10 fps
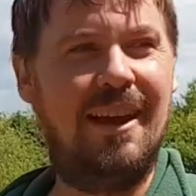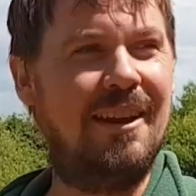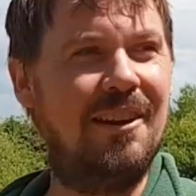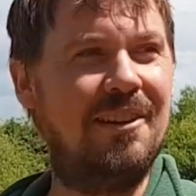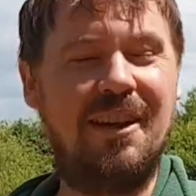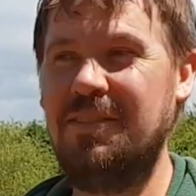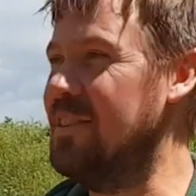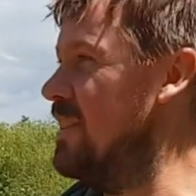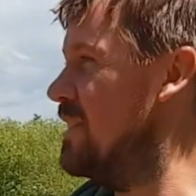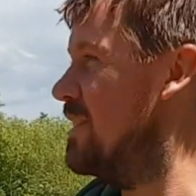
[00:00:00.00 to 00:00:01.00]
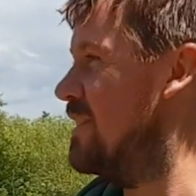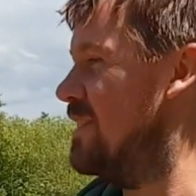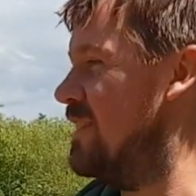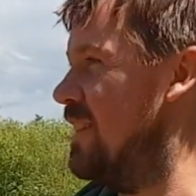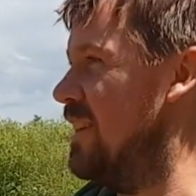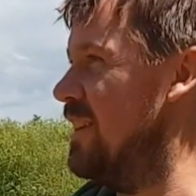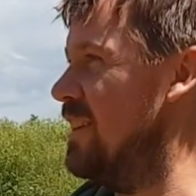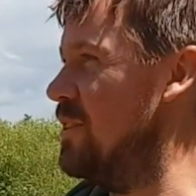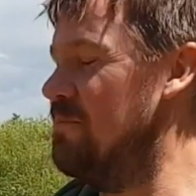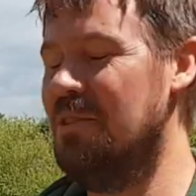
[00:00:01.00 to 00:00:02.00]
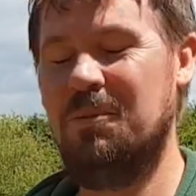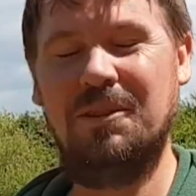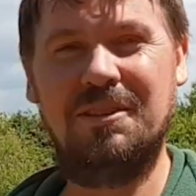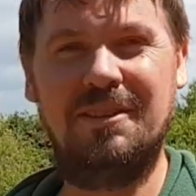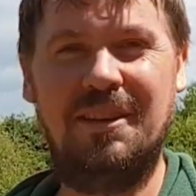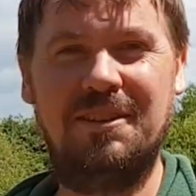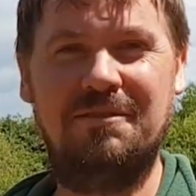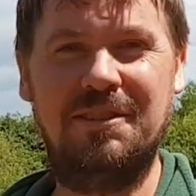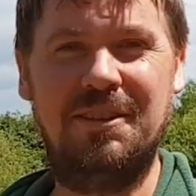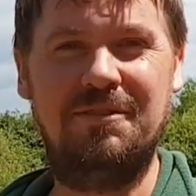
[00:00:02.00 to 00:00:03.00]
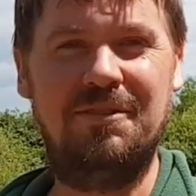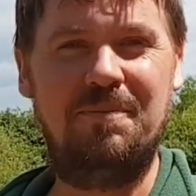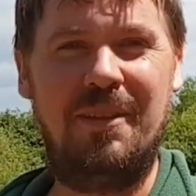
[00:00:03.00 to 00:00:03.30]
and I look after this, the Brickworks Nature Reserve.